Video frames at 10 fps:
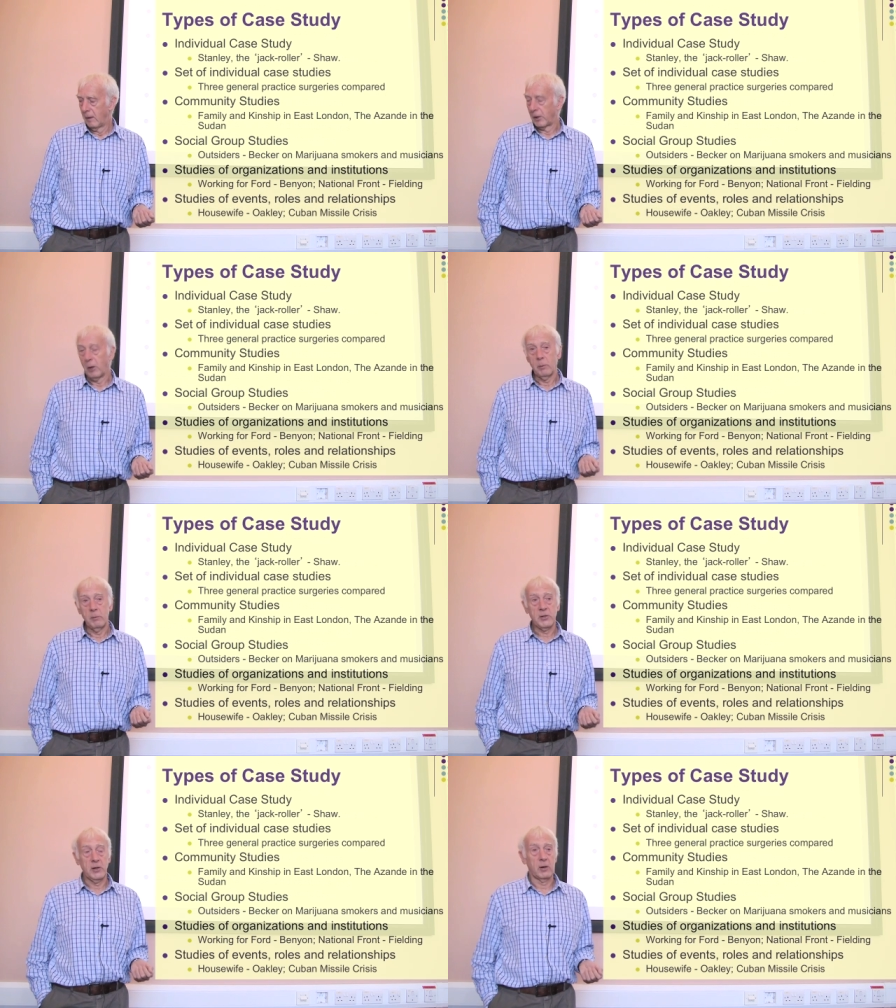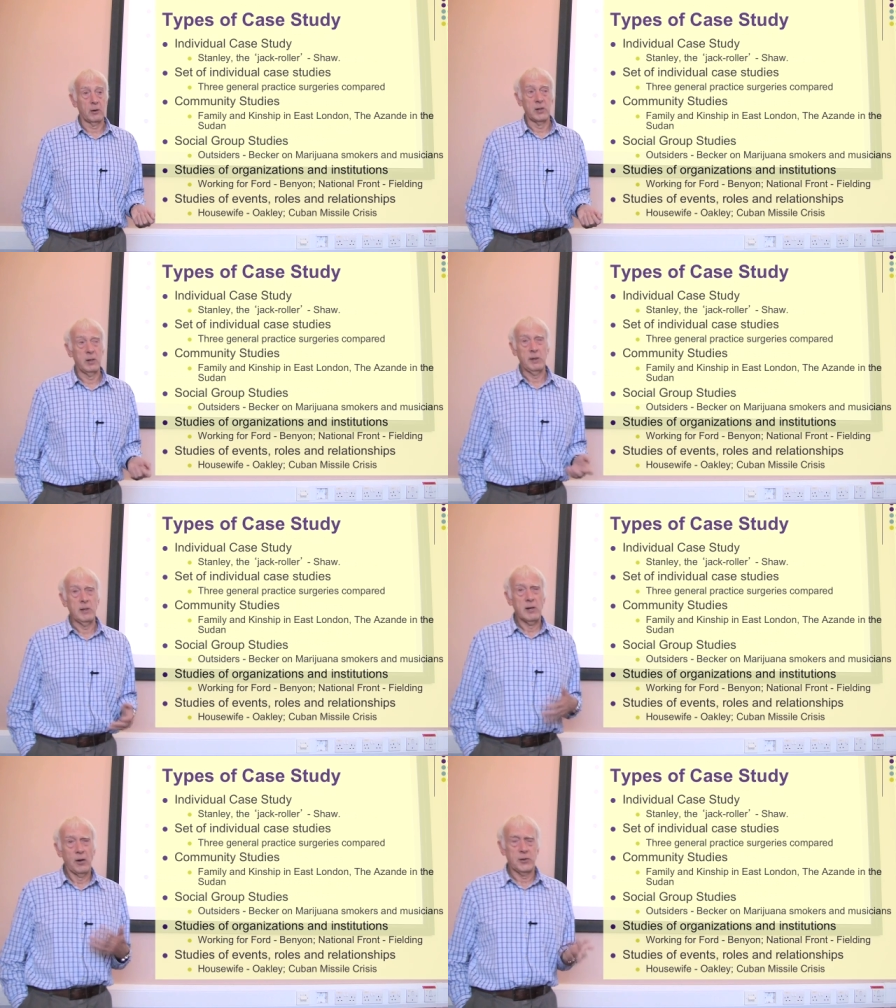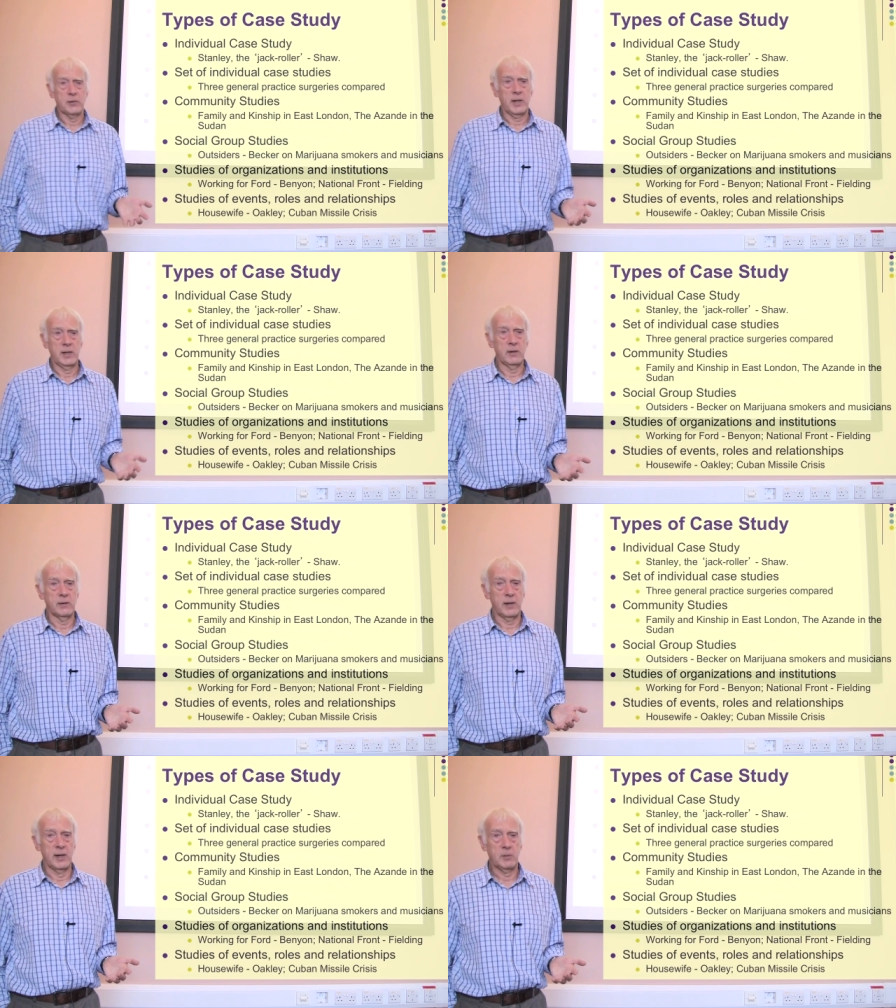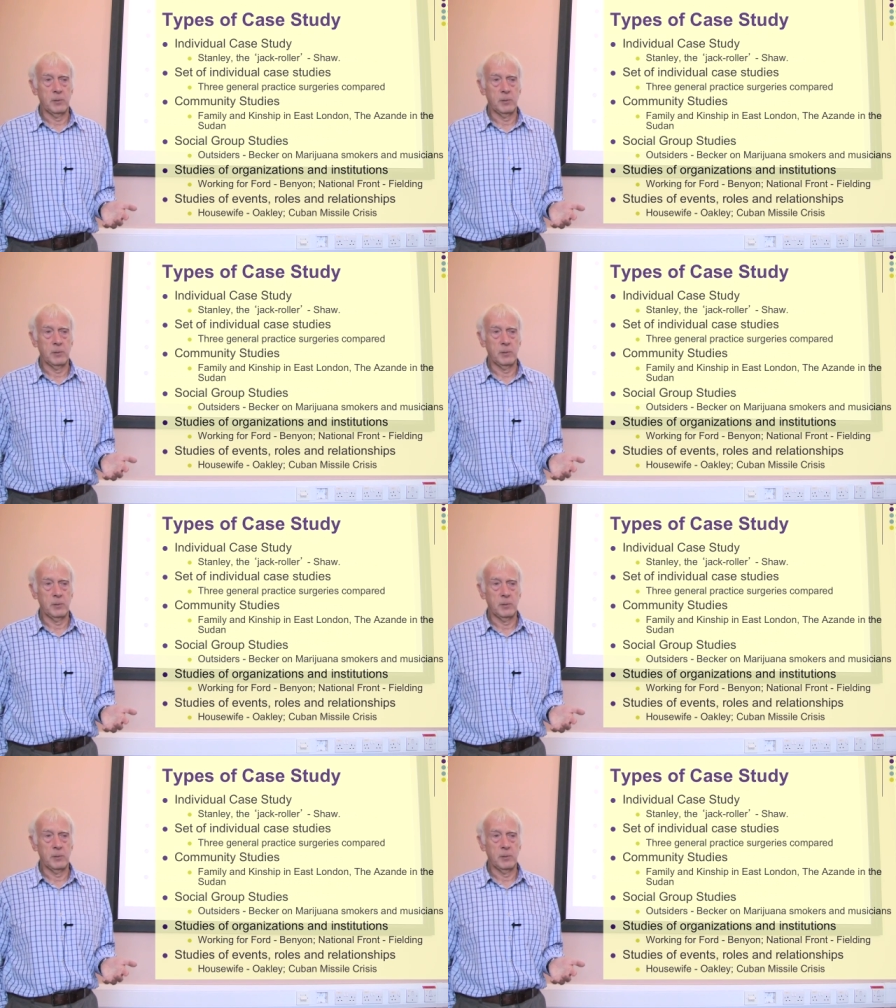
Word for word: The Cuban Missile Crisis, there have been lots of studies of this,